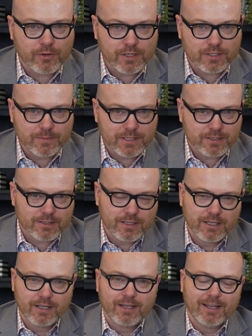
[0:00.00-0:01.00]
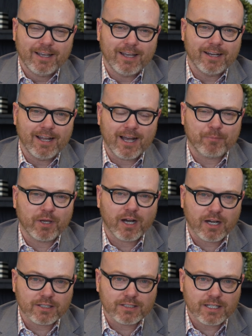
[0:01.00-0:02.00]
Christmas and Happy
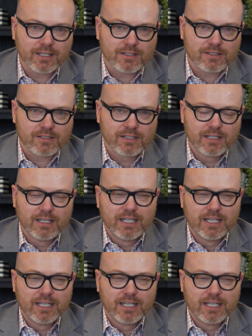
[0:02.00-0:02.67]
Holidays.